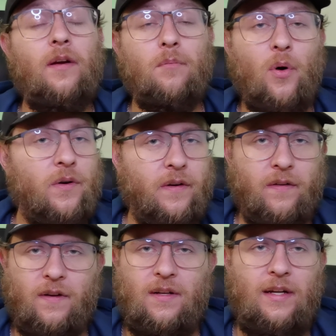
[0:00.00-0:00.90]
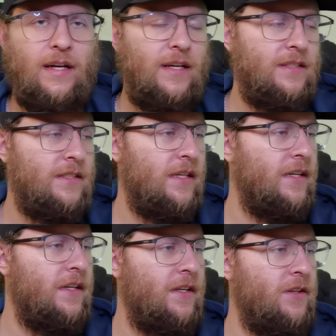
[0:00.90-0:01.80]
Very important. Like I
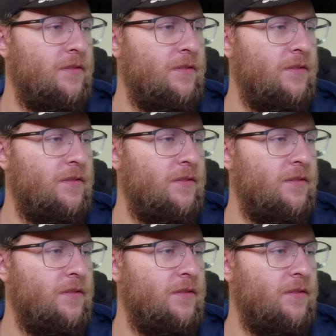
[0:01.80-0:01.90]
say,